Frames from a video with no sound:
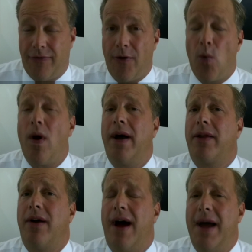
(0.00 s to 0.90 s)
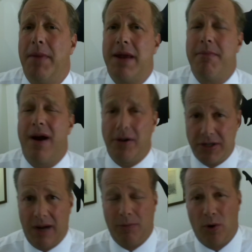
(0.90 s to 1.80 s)
Fulweiler. I'm a
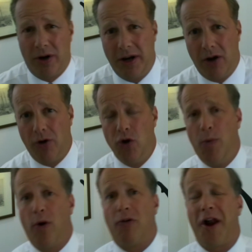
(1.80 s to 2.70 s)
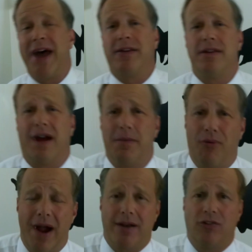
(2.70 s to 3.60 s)
maritime lawyer here in Newport, Rhode Island. I
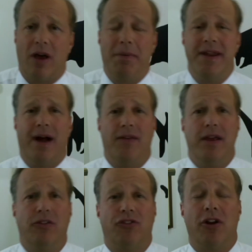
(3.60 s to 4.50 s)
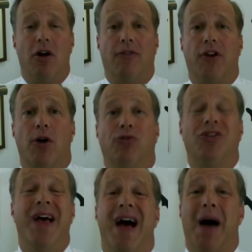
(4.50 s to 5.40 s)
practice up and down the East and Gulf
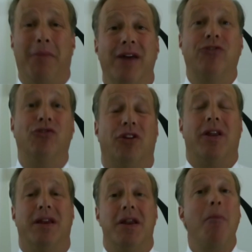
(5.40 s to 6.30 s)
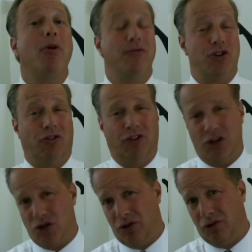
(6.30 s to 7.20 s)
Coast. I'm licensed in a number of
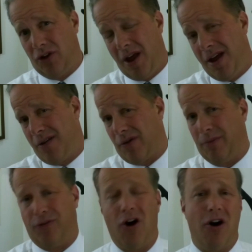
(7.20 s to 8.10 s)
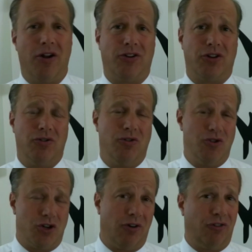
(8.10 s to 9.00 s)
jurisdictions from Florida to New
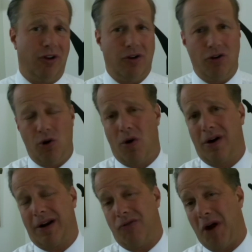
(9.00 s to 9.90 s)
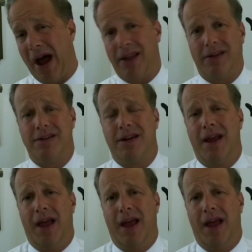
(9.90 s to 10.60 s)
Jersey and New York and Rhode Island